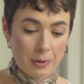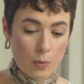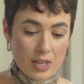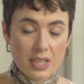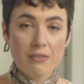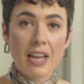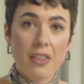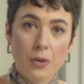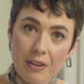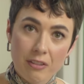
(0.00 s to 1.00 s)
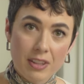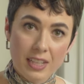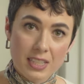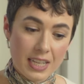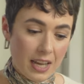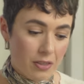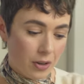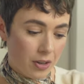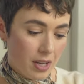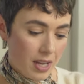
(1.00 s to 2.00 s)
But once I've gathered everything
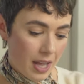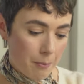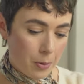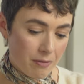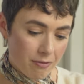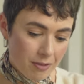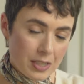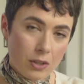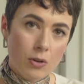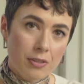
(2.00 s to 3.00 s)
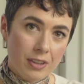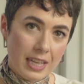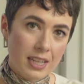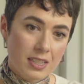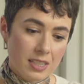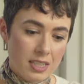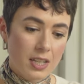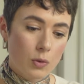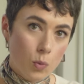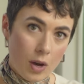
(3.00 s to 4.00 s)
together and put physical things
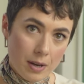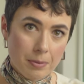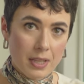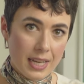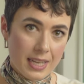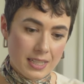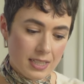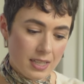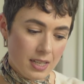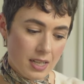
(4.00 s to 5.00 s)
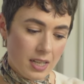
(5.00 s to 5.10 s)
in one place,